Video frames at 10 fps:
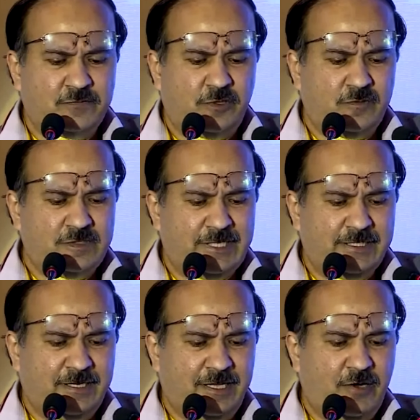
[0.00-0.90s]
What was like
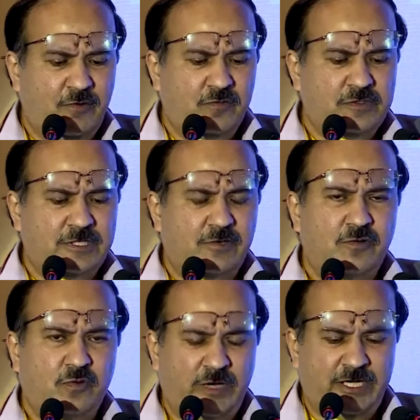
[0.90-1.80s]
the count was
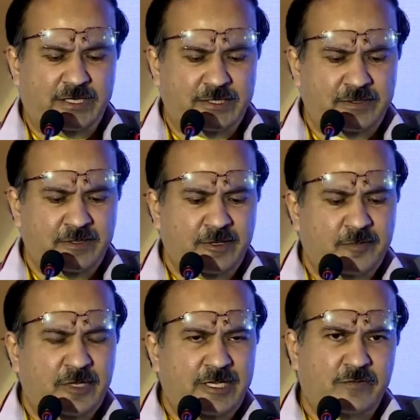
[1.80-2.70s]
around 20
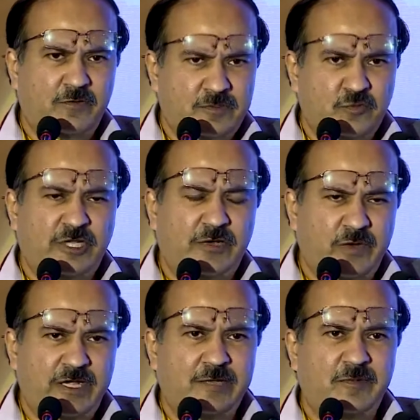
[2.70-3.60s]
million, was more than
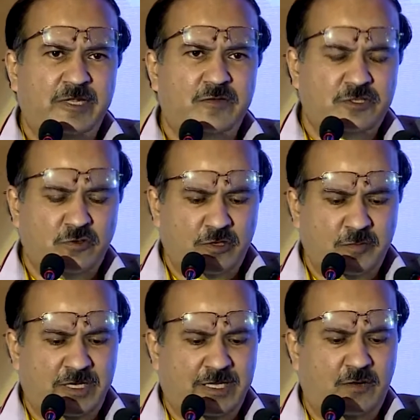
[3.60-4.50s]
20 million was a
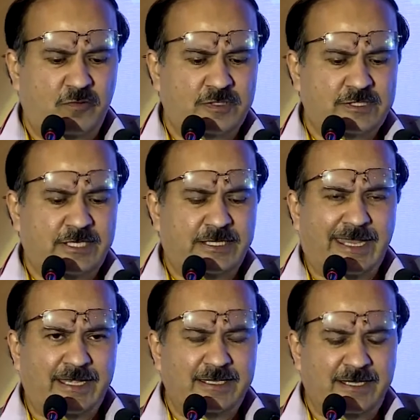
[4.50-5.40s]
normal count, say in
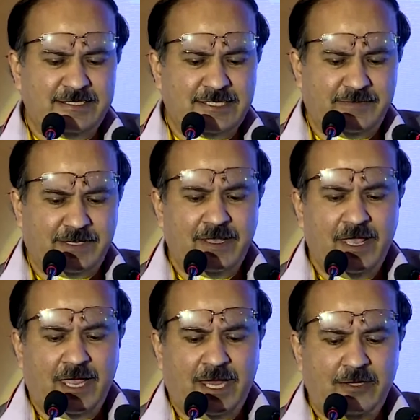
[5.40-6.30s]
1987.
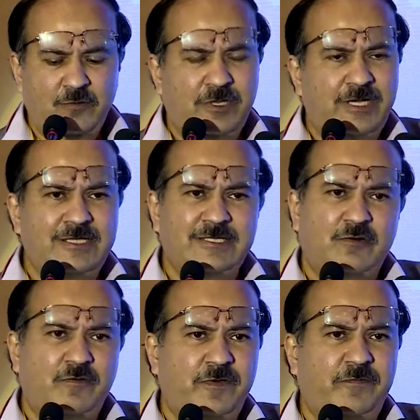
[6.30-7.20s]
And today it is
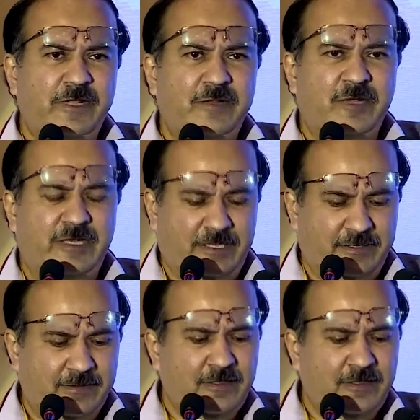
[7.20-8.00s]
around 15 million.